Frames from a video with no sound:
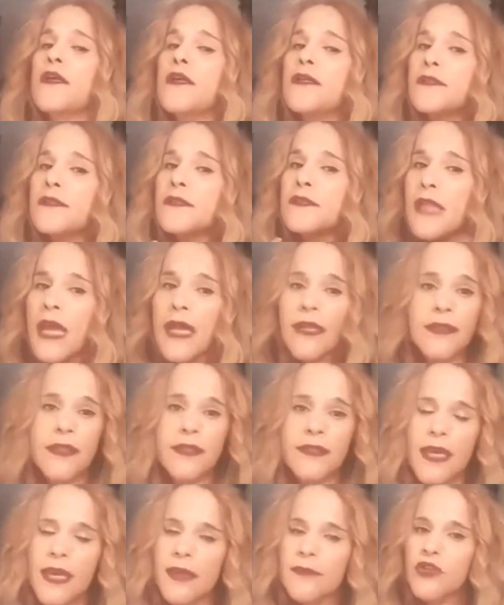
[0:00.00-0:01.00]
It's not
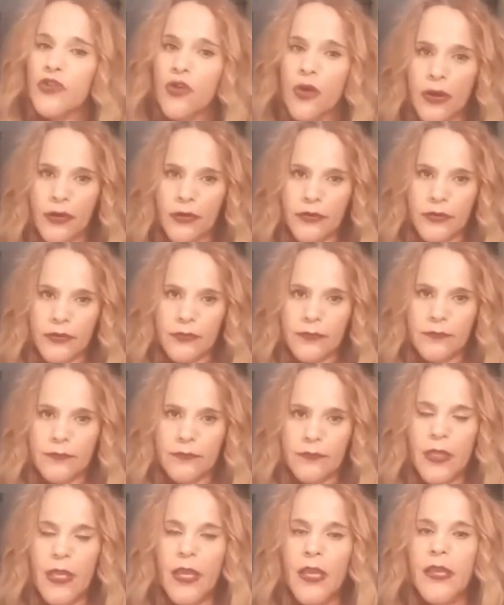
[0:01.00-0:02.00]
the time to argue.
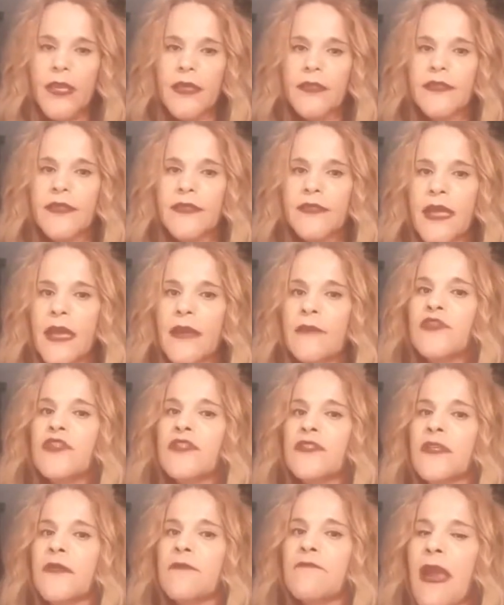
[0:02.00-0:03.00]
It's the time
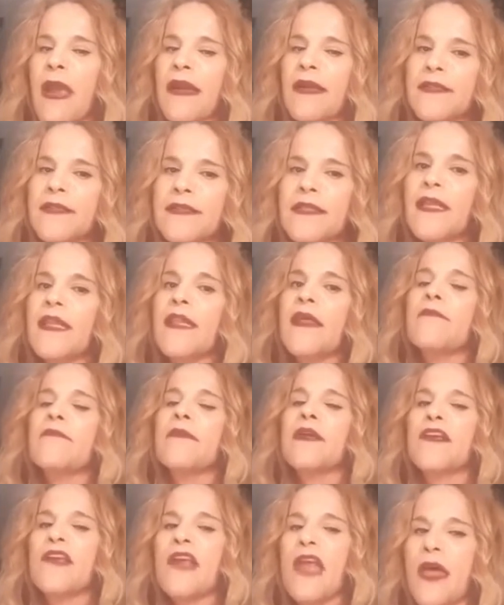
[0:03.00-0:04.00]
to sit back and say, let
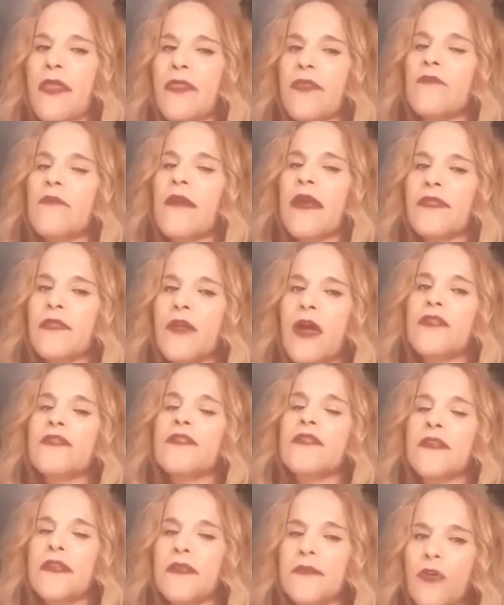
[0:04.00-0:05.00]
me gather my
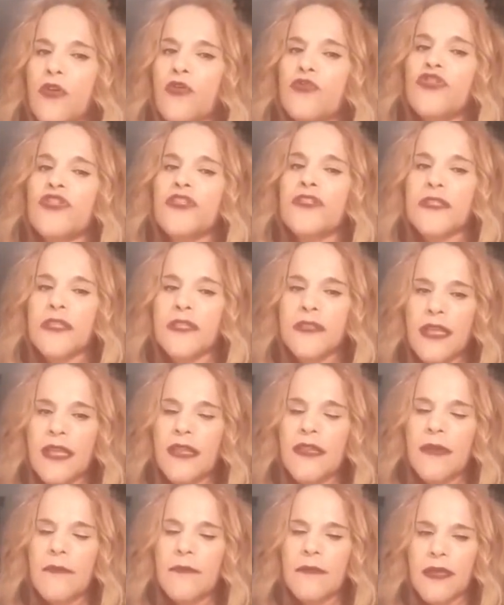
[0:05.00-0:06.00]
thoughts and emotions, and
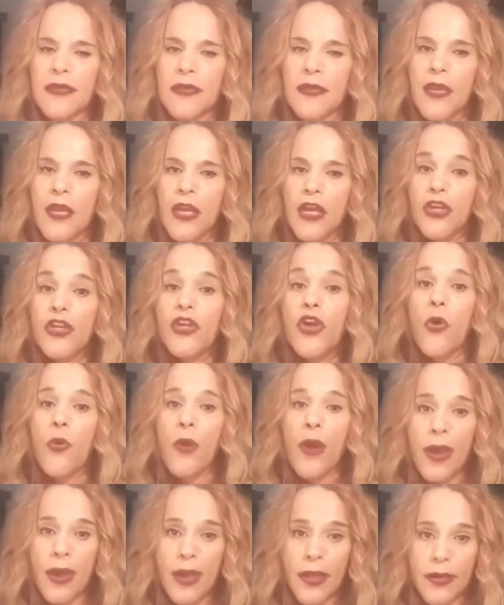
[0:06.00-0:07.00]
then let me
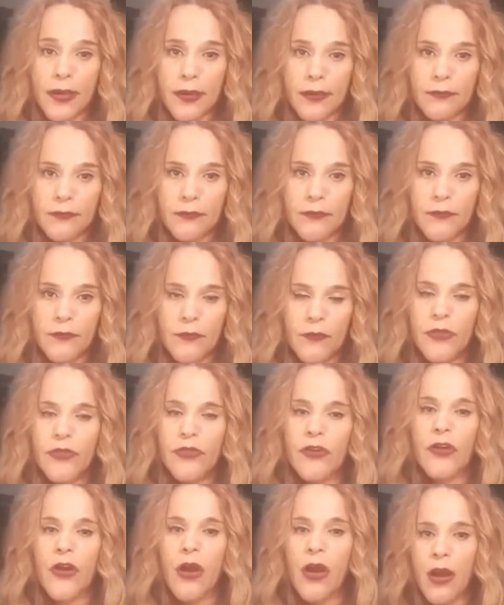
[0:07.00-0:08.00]
go at it
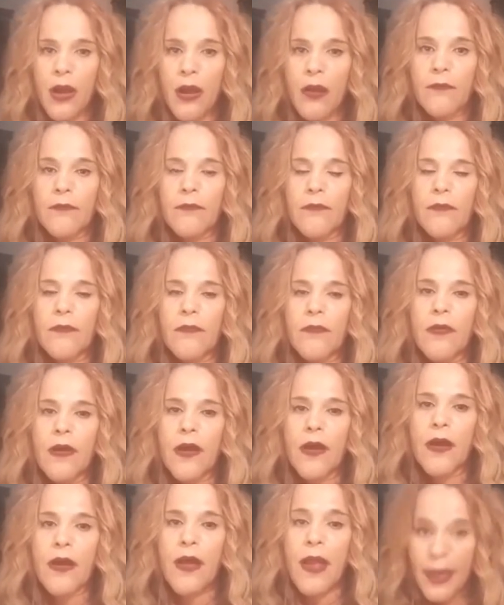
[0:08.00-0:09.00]
with a calm
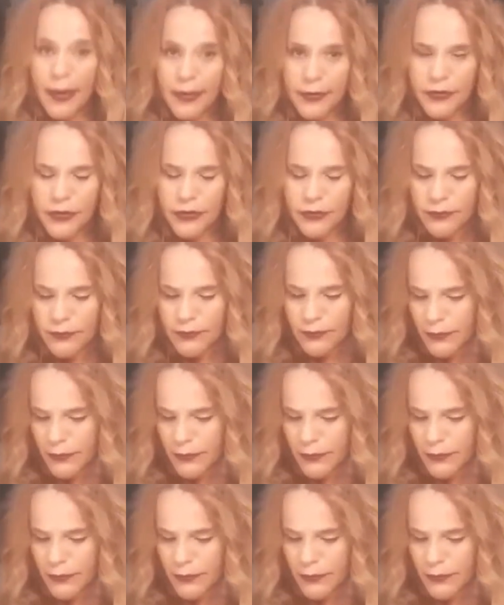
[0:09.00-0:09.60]
attitude,